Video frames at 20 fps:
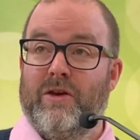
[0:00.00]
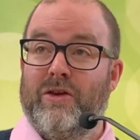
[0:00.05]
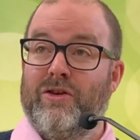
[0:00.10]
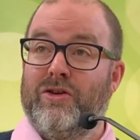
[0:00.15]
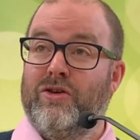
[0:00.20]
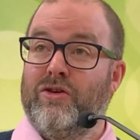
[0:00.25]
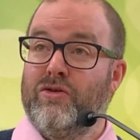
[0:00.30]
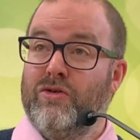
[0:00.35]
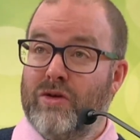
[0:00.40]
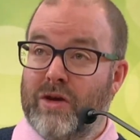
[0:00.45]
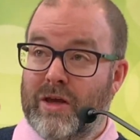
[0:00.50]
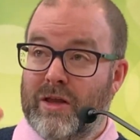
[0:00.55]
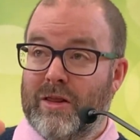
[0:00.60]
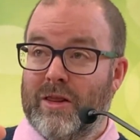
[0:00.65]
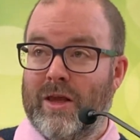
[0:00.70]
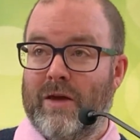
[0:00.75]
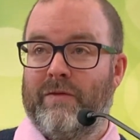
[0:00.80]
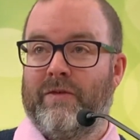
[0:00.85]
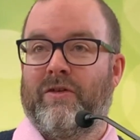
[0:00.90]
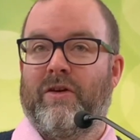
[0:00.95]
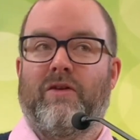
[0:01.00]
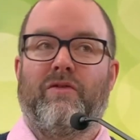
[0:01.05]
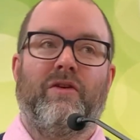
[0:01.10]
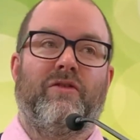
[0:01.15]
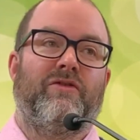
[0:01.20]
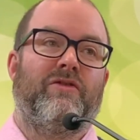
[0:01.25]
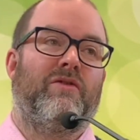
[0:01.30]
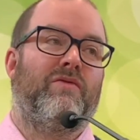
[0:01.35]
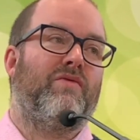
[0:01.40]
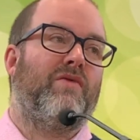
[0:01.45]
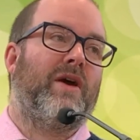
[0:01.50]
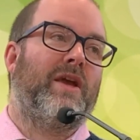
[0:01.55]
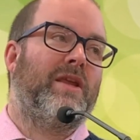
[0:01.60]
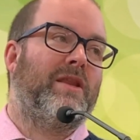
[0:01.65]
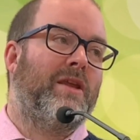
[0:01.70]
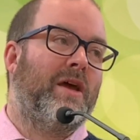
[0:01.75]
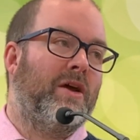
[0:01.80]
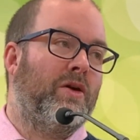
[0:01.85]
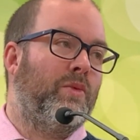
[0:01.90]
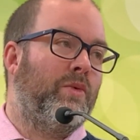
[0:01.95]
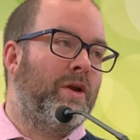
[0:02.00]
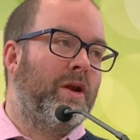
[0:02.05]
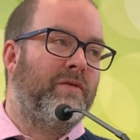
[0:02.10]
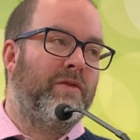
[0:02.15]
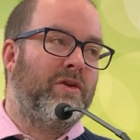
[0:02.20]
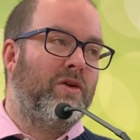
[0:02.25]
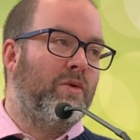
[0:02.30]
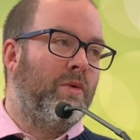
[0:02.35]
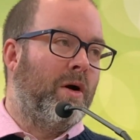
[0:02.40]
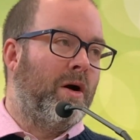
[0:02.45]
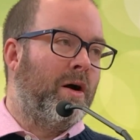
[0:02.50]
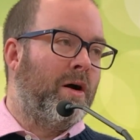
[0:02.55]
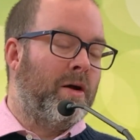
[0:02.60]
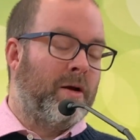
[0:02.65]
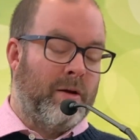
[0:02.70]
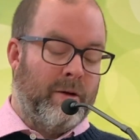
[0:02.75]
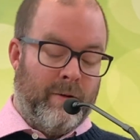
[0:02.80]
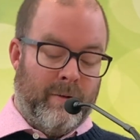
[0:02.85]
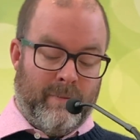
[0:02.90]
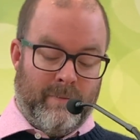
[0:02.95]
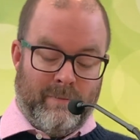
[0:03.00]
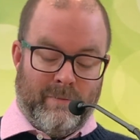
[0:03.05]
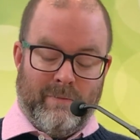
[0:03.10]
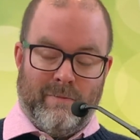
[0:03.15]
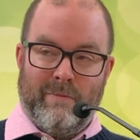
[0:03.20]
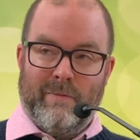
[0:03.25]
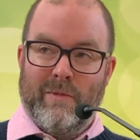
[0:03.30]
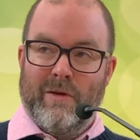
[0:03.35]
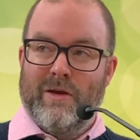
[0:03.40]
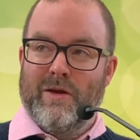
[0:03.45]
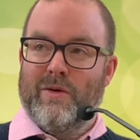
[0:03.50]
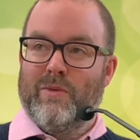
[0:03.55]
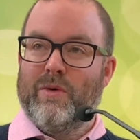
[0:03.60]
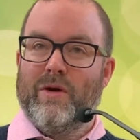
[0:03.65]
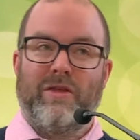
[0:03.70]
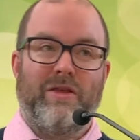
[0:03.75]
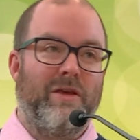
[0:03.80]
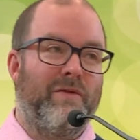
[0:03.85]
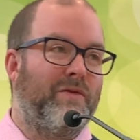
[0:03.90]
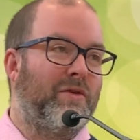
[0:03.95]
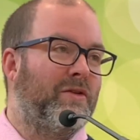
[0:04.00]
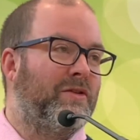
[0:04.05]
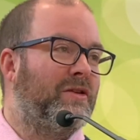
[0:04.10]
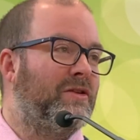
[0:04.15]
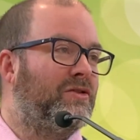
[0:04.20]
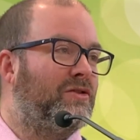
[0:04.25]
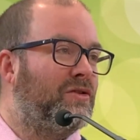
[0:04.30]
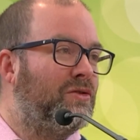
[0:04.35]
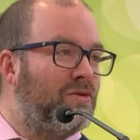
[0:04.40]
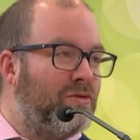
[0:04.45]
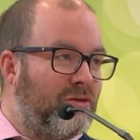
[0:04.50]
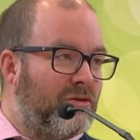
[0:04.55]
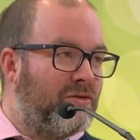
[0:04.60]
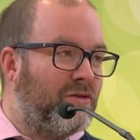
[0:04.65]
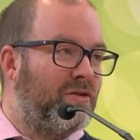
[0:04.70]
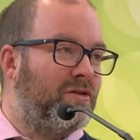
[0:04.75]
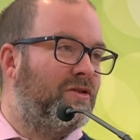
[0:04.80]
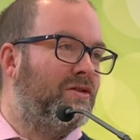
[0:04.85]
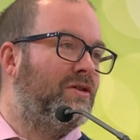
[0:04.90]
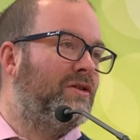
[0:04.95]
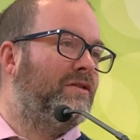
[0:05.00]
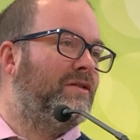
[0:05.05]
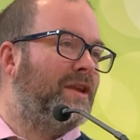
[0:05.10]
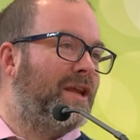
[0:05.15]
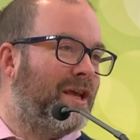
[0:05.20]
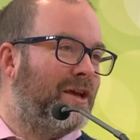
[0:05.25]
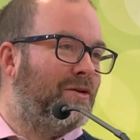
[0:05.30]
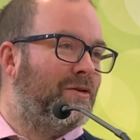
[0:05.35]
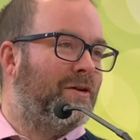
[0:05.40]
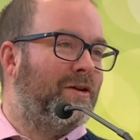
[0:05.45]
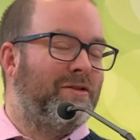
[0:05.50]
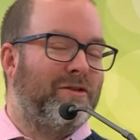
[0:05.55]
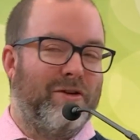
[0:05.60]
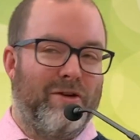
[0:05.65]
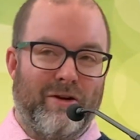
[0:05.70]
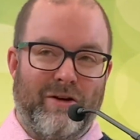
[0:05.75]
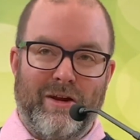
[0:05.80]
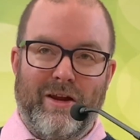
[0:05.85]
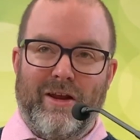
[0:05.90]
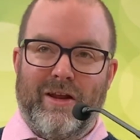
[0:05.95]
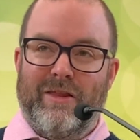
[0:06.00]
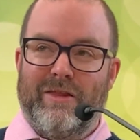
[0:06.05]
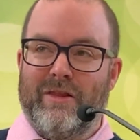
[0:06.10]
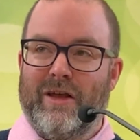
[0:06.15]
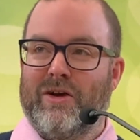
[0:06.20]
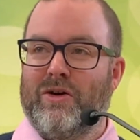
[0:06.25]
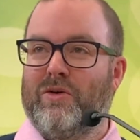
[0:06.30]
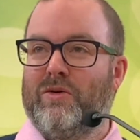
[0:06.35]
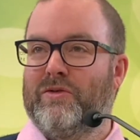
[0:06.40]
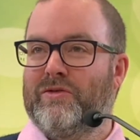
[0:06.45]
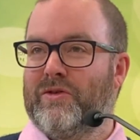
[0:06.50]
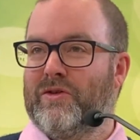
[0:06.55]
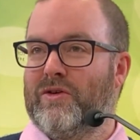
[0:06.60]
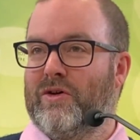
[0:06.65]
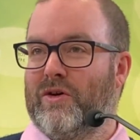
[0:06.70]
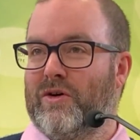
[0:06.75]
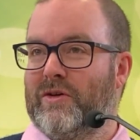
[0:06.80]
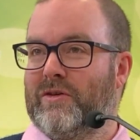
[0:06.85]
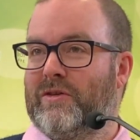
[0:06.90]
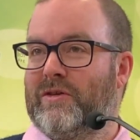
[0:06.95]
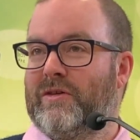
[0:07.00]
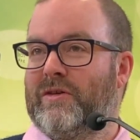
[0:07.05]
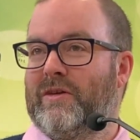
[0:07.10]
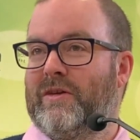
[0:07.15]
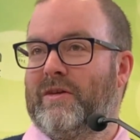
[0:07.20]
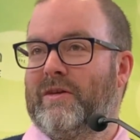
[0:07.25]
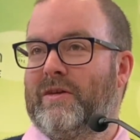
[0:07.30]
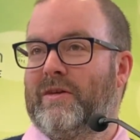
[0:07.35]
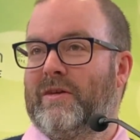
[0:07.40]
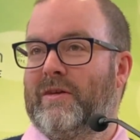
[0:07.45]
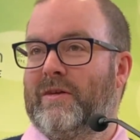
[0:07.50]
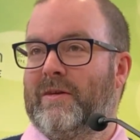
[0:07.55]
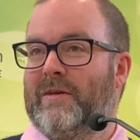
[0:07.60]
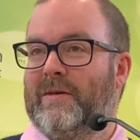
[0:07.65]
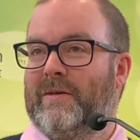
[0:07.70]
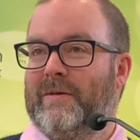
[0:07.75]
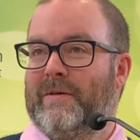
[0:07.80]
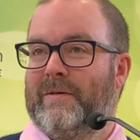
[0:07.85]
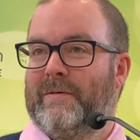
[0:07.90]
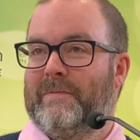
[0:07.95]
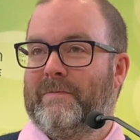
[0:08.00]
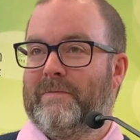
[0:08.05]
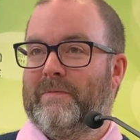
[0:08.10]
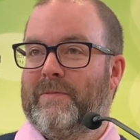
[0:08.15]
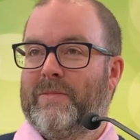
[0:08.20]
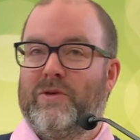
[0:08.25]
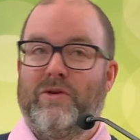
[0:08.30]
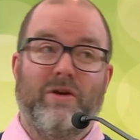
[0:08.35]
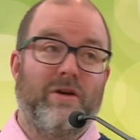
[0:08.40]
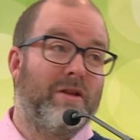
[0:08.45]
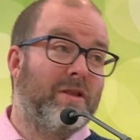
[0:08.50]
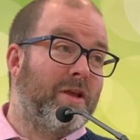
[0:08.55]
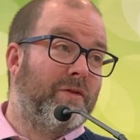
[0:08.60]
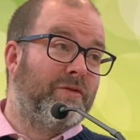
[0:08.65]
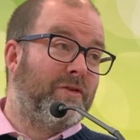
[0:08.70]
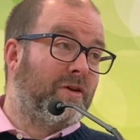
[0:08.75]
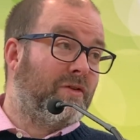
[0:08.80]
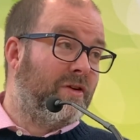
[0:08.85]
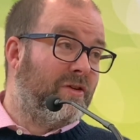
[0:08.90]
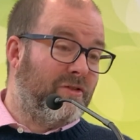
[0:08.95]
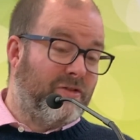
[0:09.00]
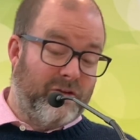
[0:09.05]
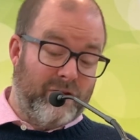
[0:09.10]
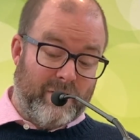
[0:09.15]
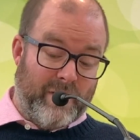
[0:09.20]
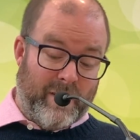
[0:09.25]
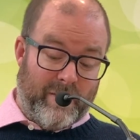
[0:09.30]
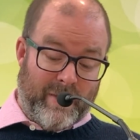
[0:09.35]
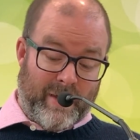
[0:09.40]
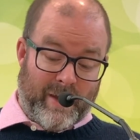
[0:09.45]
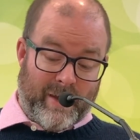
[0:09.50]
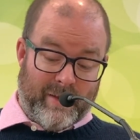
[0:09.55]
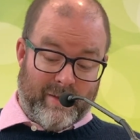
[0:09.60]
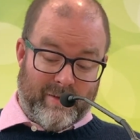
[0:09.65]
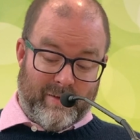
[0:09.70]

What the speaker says: You can live as a Christian right now, wherever you are, whether you've got tattoos on your nail and your knuckles or not. You can live as a Christian right now.